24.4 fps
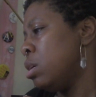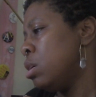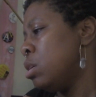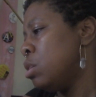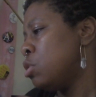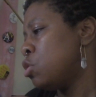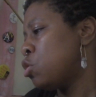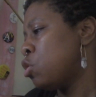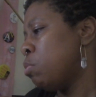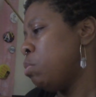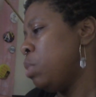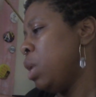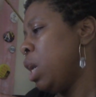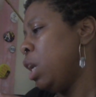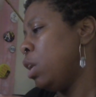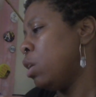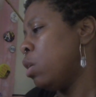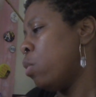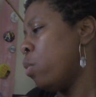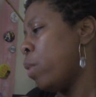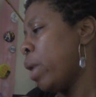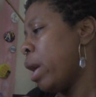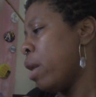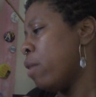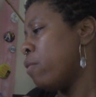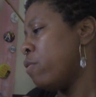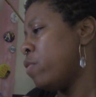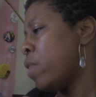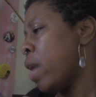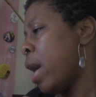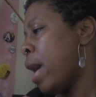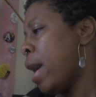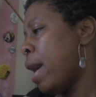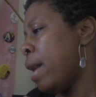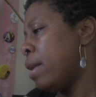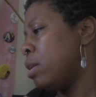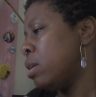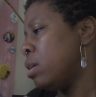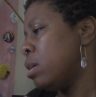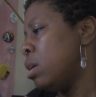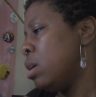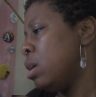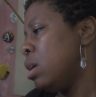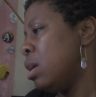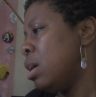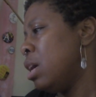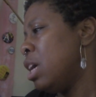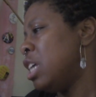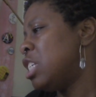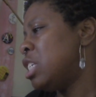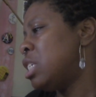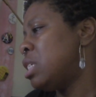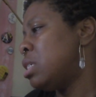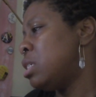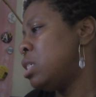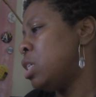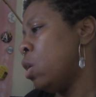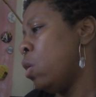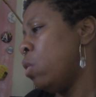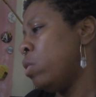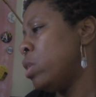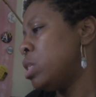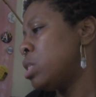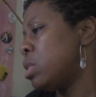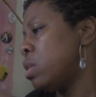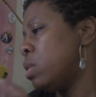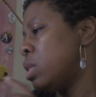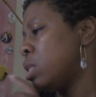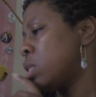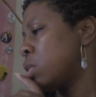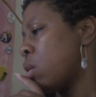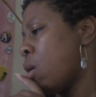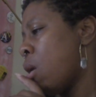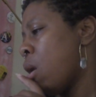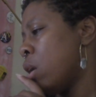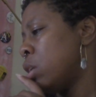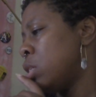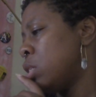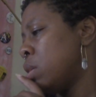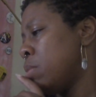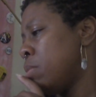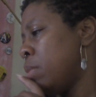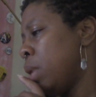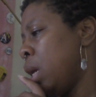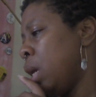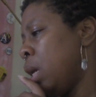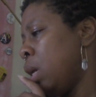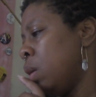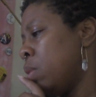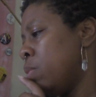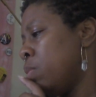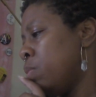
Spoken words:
So being aware of that is stillness in this card to me.